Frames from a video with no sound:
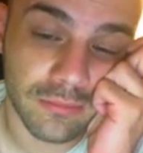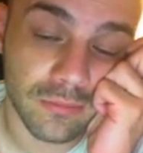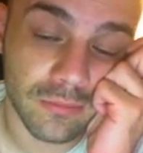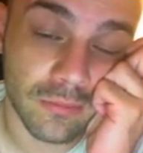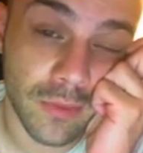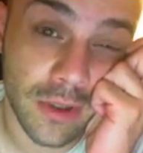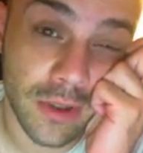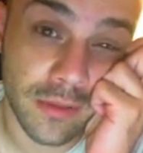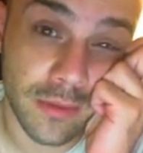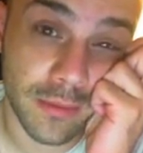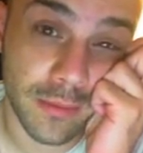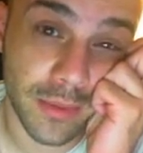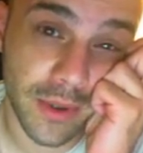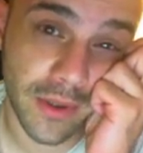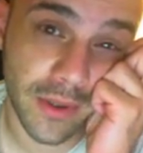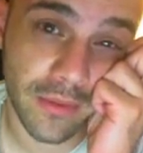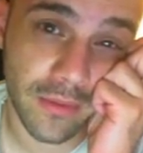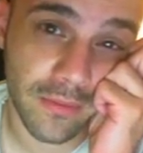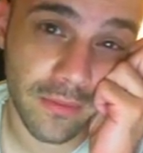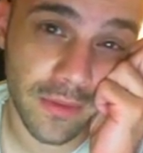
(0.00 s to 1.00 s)
Watch my
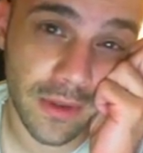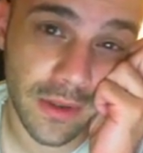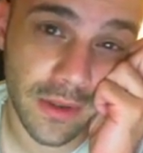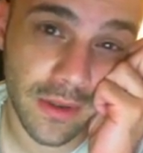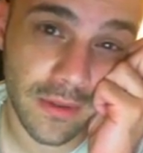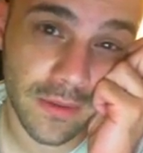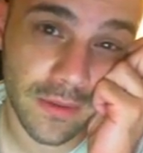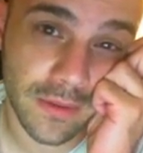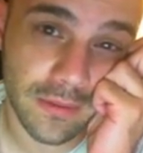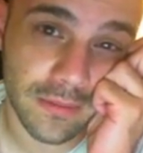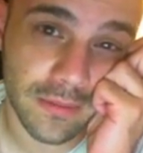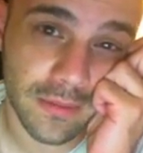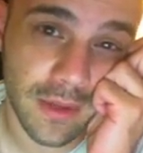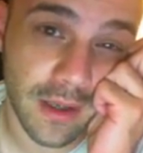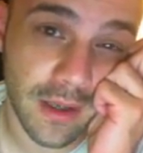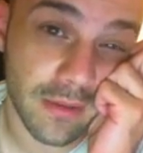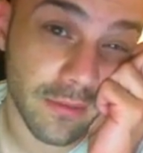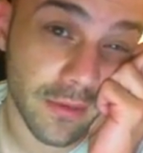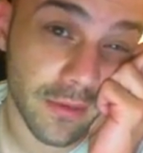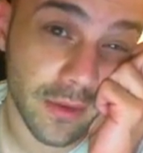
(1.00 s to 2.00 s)
playthrough videos.
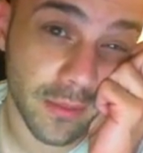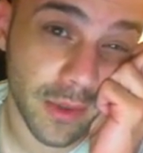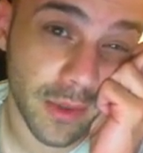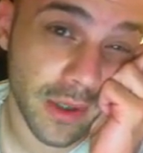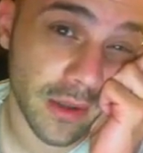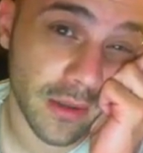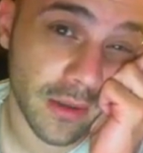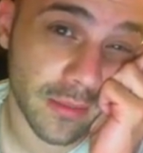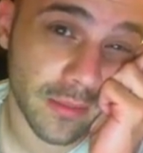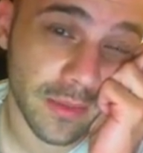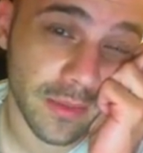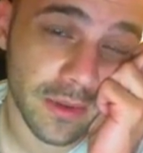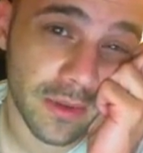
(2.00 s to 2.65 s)
I have fun making them.